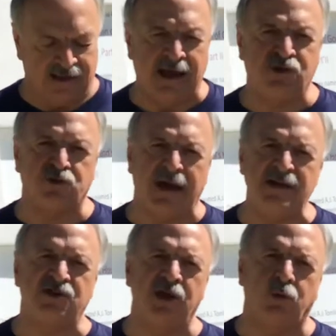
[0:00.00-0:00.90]
they
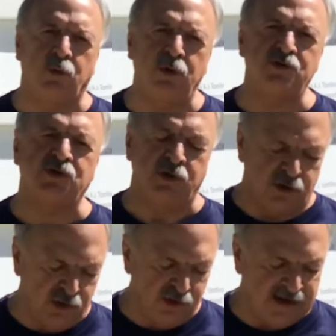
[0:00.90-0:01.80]
traced their roots to the
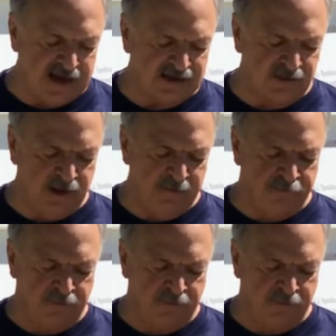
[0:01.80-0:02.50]
New Testament,